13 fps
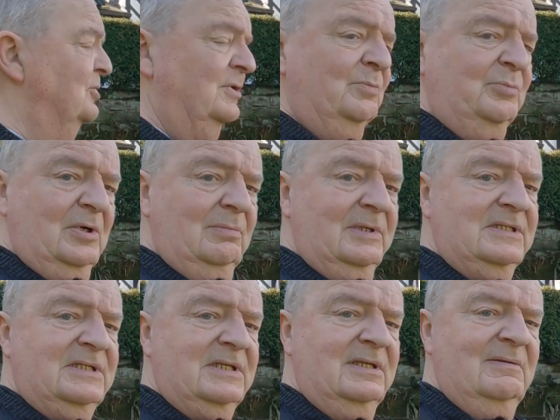you can probably
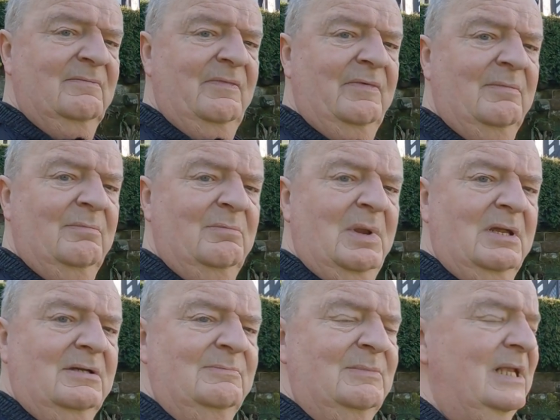see from
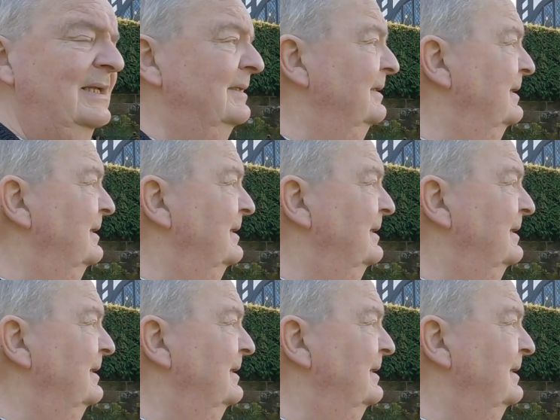behind me,